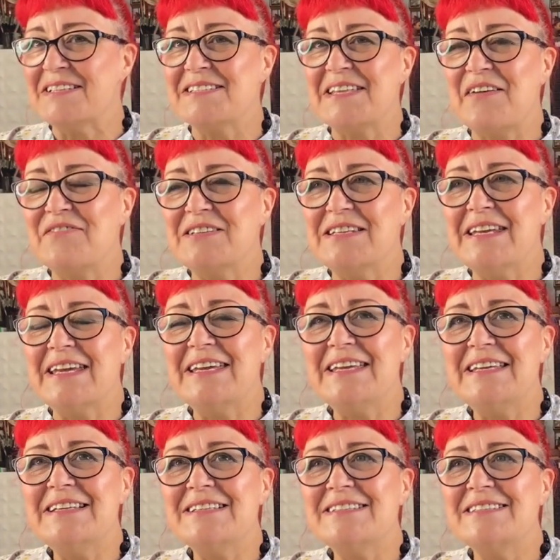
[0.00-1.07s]
or 7
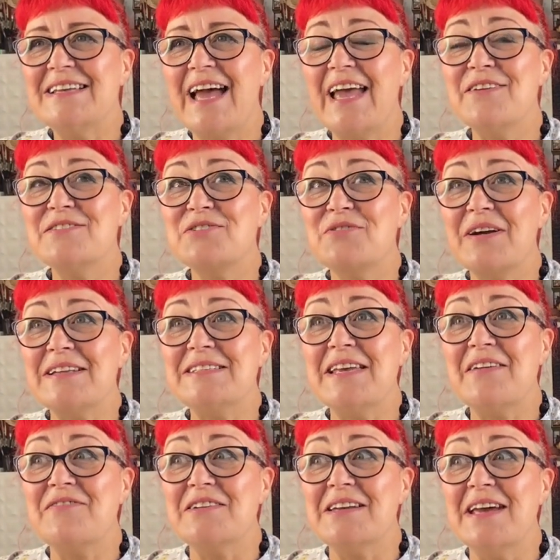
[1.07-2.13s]
years. I used to write it
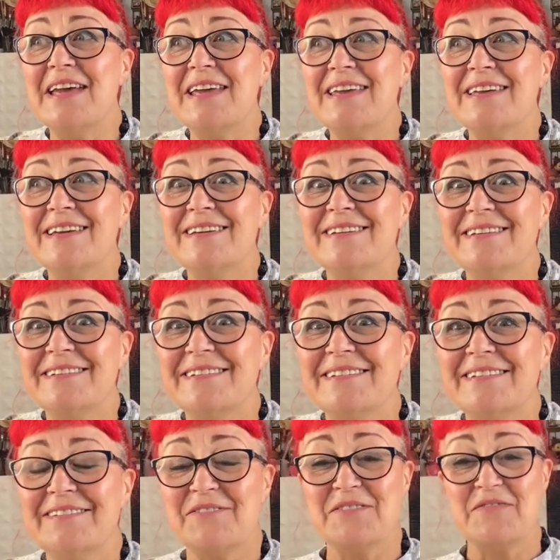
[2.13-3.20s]
every day.
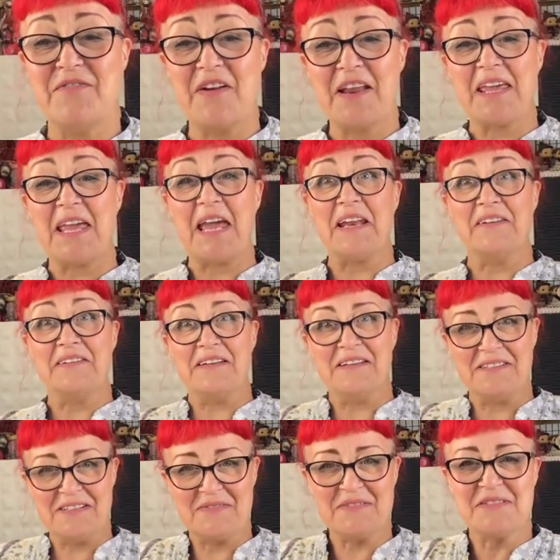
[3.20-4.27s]
It was very
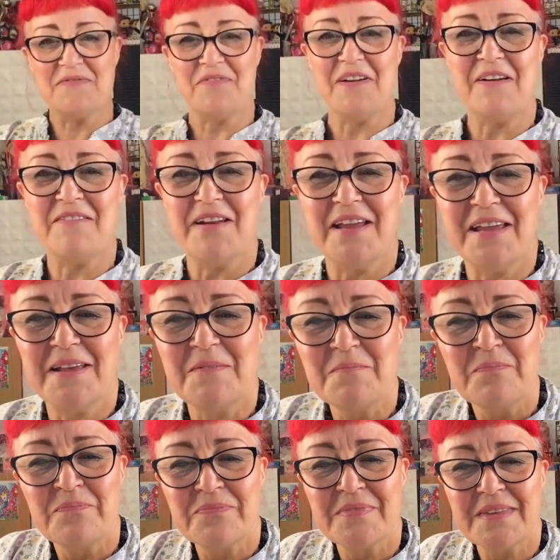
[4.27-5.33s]
candid. It was very,
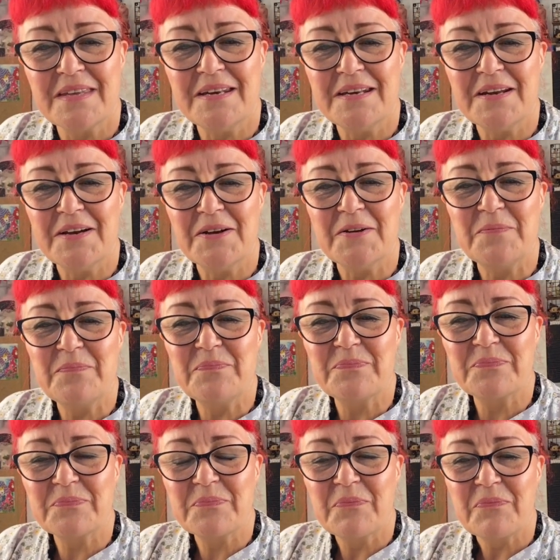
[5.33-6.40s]
you know.
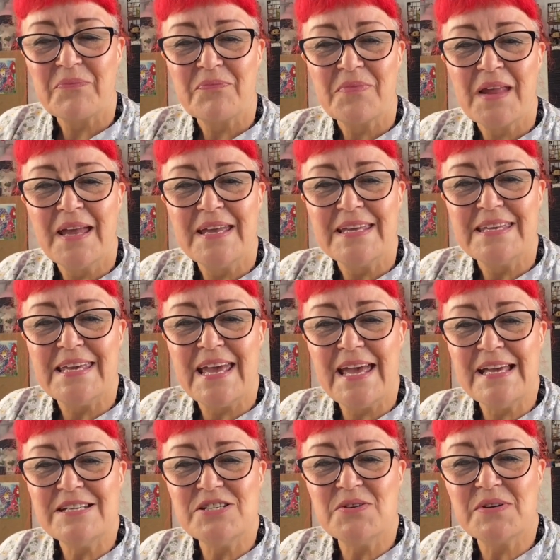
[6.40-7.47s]

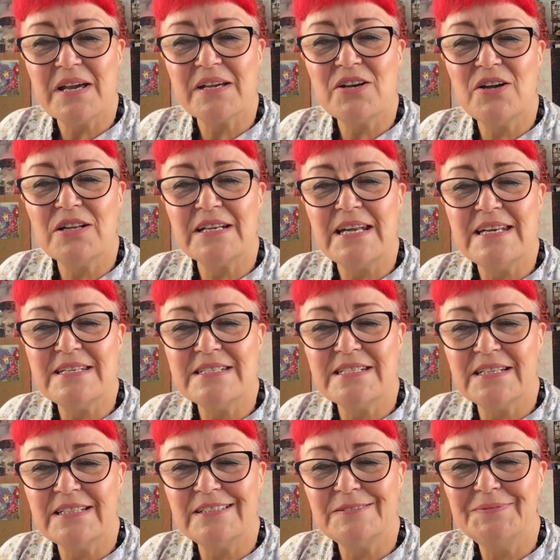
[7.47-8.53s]
Yeah, you get called
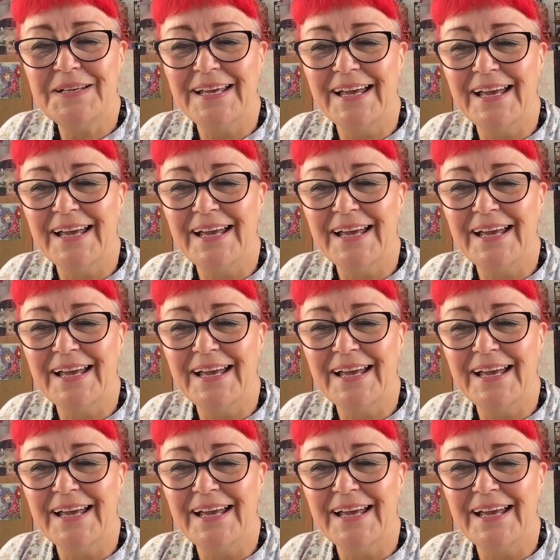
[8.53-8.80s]
Linda.